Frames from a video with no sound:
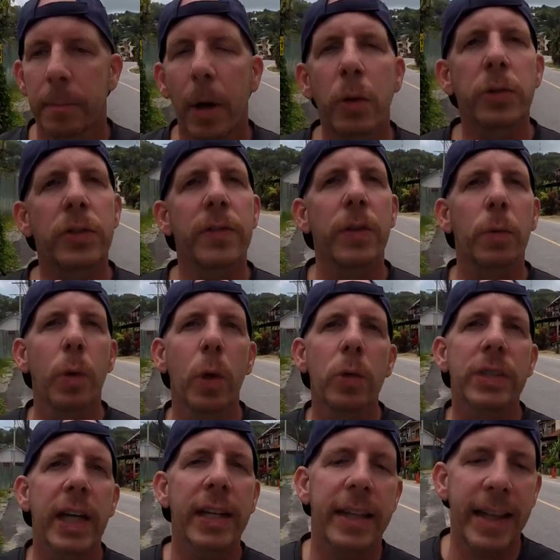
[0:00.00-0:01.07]
most of the rules
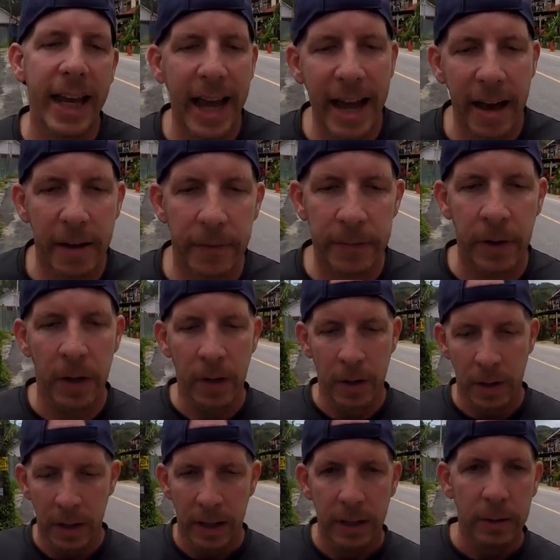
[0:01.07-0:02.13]
that they have
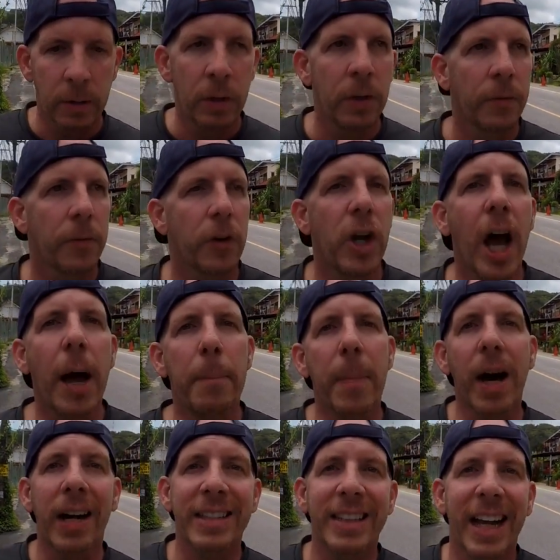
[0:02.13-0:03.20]
for not
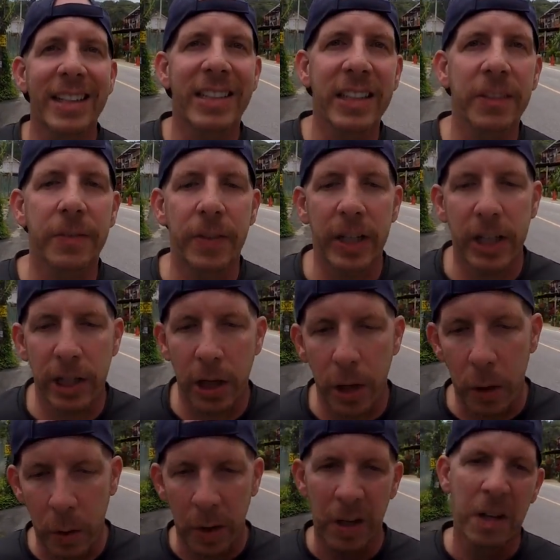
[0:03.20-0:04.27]
monetizing a
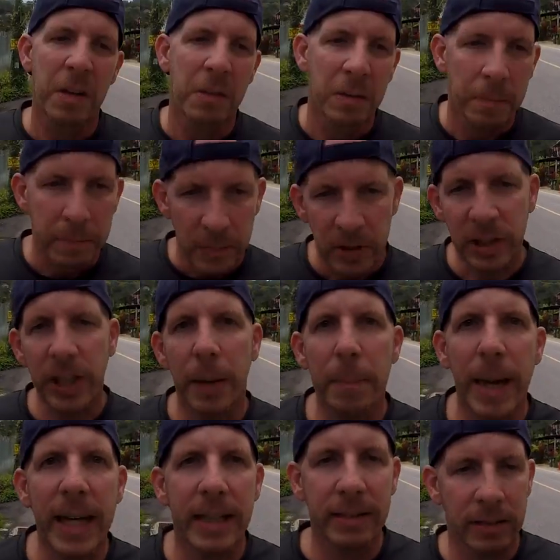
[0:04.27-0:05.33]
video, some
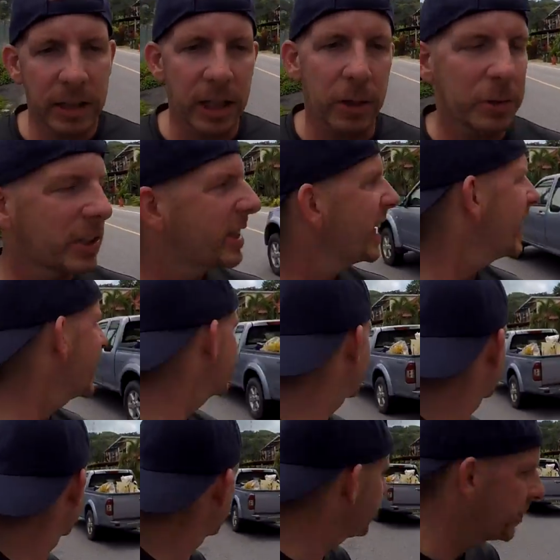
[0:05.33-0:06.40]
make, you know, sense.
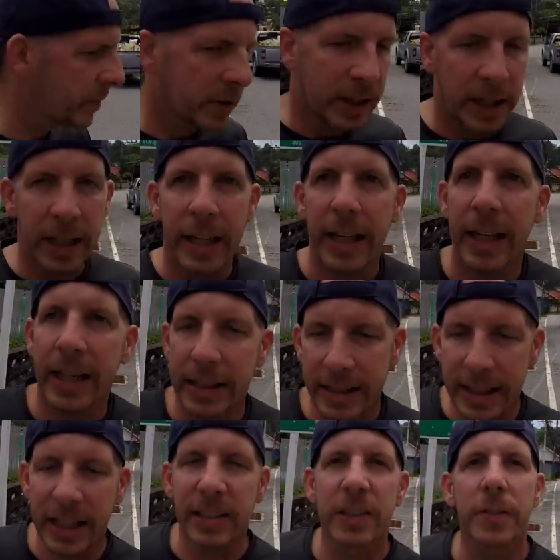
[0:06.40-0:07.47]

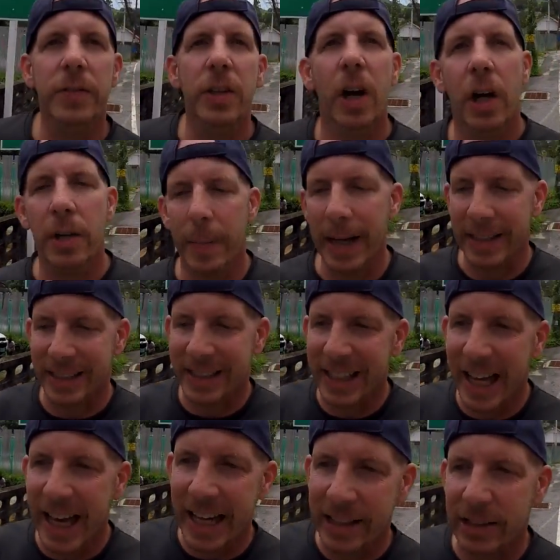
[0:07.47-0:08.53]
Excessive talk about
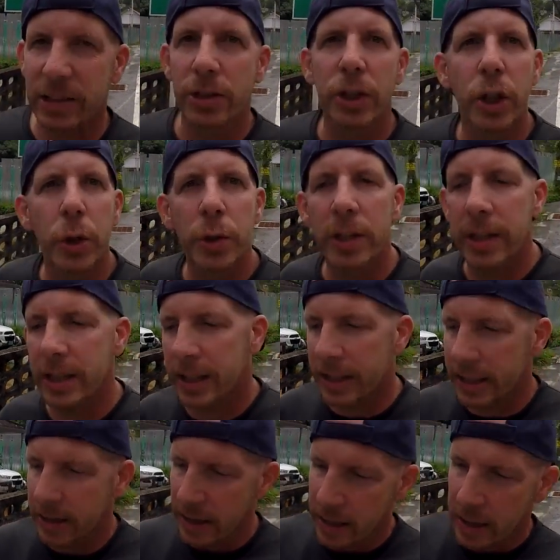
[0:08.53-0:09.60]
sex, nudity,